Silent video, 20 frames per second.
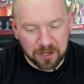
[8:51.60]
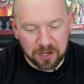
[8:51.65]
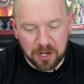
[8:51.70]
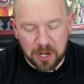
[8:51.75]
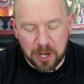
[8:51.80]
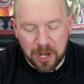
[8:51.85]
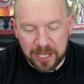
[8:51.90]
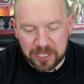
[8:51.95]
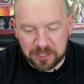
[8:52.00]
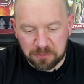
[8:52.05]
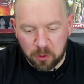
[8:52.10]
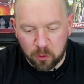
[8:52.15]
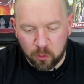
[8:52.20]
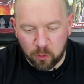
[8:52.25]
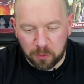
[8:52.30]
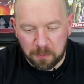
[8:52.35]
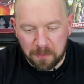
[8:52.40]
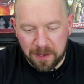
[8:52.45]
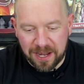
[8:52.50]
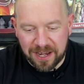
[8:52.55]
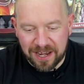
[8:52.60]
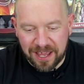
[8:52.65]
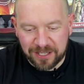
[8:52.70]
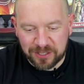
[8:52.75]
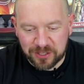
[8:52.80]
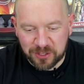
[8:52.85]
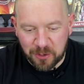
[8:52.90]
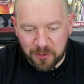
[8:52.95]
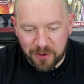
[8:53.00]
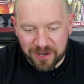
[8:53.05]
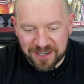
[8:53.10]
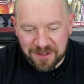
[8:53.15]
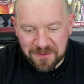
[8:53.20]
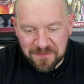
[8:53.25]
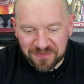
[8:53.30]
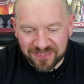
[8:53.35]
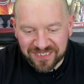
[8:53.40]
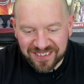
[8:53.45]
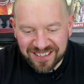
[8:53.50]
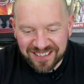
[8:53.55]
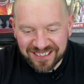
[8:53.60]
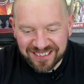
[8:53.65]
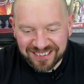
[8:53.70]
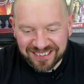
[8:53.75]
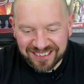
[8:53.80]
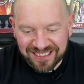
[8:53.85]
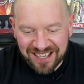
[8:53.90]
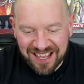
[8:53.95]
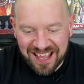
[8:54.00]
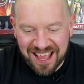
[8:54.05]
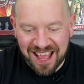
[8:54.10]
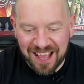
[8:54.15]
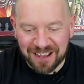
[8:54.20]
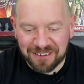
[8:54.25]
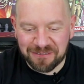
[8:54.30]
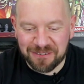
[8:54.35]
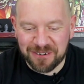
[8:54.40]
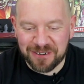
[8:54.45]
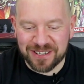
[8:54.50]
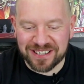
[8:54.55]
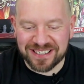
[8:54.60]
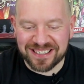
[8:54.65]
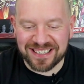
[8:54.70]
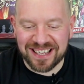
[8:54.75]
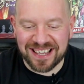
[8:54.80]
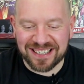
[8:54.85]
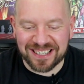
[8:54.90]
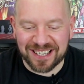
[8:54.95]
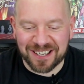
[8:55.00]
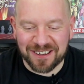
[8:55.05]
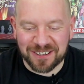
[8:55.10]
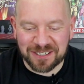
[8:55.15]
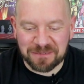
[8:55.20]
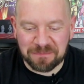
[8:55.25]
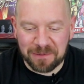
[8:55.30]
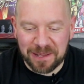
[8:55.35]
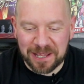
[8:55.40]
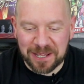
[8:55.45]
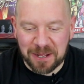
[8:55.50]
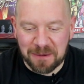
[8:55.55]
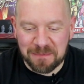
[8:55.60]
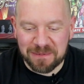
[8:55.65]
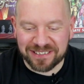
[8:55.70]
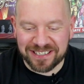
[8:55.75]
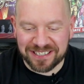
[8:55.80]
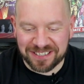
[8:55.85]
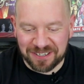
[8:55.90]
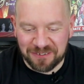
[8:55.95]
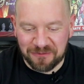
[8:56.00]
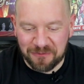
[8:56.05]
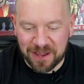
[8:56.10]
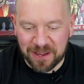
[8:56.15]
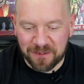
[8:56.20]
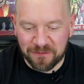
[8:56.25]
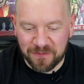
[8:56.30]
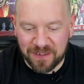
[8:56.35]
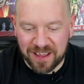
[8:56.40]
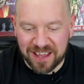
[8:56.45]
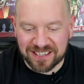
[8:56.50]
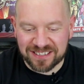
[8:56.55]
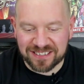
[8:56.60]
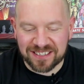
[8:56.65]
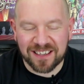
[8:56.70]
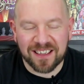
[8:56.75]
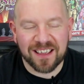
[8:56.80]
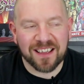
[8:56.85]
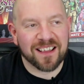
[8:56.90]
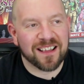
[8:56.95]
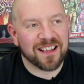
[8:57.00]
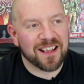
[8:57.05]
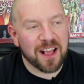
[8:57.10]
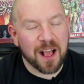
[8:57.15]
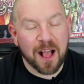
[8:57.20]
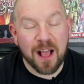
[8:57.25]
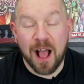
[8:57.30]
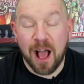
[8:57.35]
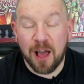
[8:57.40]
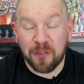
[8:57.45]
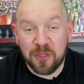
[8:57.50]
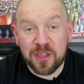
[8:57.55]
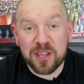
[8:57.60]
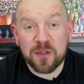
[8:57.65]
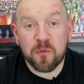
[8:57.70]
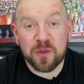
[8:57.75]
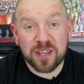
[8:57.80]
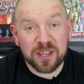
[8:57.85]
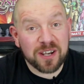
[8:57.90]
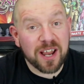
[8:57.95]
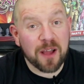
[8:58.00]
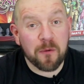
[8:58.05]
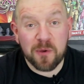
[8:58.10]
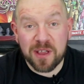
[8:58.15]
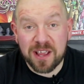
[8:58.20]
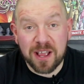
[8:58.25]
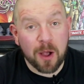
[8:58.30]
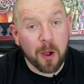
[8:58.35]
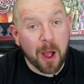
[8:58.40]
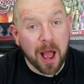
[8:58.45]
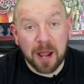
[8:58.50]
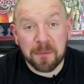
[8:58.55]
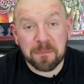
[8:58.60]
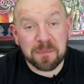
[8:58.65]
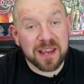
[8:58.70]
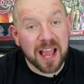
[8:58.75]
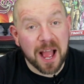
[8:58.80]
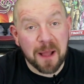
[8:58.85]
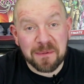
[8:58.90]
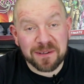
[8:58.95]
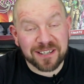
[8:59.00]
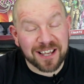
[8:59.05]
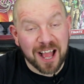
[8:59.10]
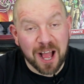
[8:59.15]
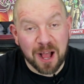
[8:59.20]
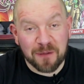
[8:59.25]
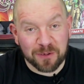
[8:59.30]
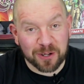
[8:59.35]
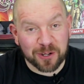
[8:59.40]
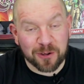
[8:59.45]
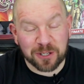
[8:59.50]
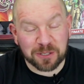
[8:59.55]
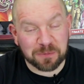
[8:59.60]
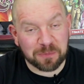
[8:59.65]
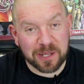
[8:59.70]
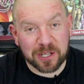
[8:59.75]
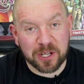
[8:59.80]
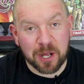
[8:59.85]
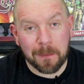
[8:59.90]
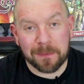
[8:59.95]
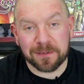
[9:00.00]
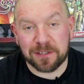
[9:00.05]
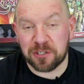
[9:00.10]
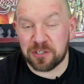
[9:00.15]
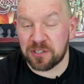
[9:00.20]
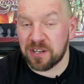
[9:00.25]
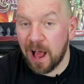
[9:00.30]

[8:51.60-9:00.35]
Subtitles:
Nice going, mate, nice going. Ruth says, a cosplay competition, wink face. I think we could. I'd be happy to have a cosplay competition.